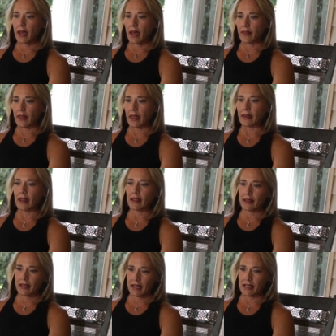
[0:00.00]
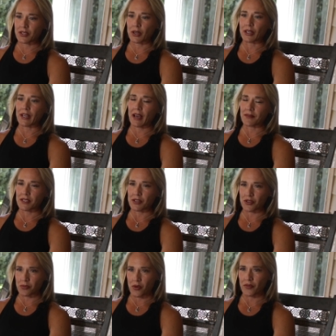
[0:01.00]
And then he started to have
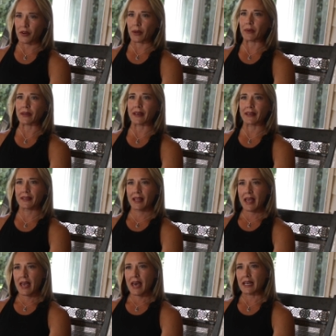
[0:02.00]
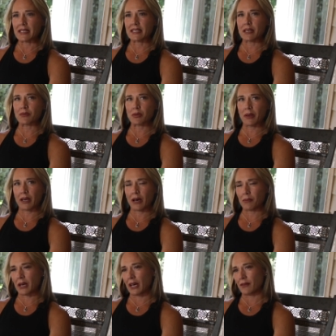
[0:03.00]
seizures more frequently, and it seemed to
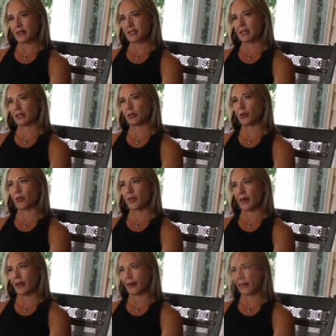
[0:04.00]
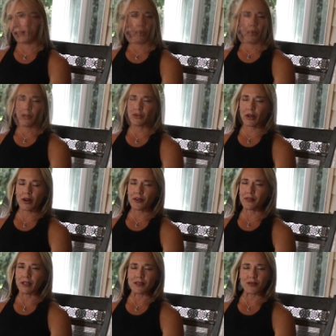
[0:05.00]
become kind of a cyclical thing. We drug our
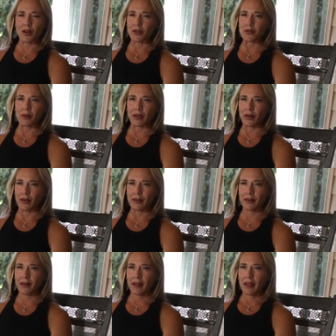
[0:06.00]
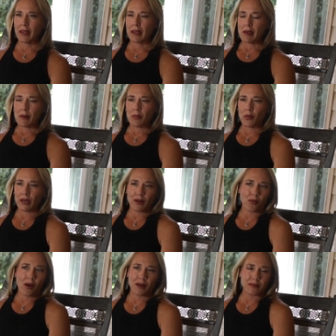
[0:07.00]
feet as long as we could, but we
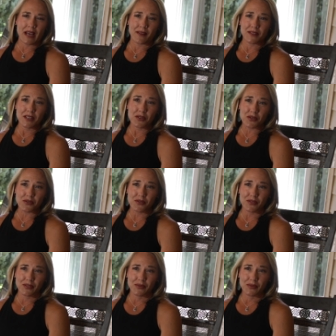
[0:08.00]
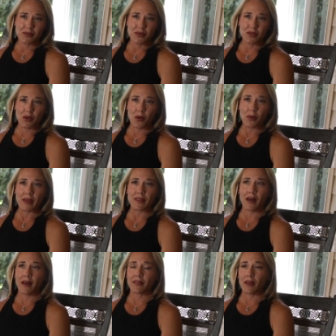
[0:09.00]
didn't want him to have seizures. So we
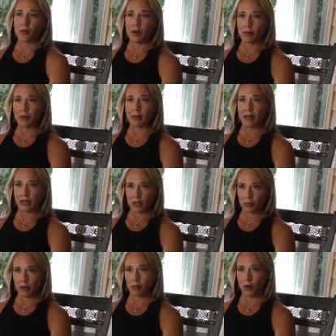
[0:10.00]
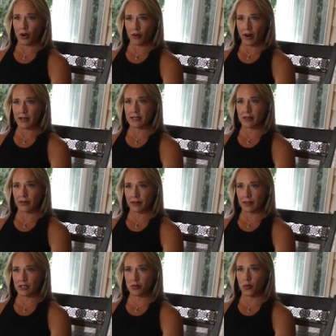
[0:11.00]
thought that we would be a little bit more aggressive at
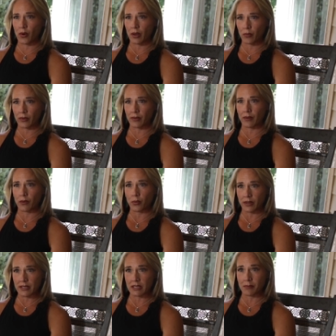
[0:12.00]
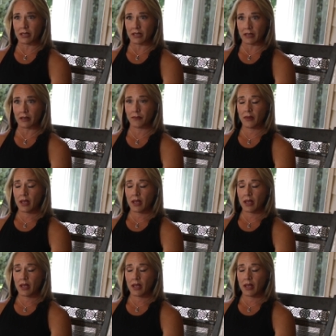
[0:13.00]
this point with the CBD.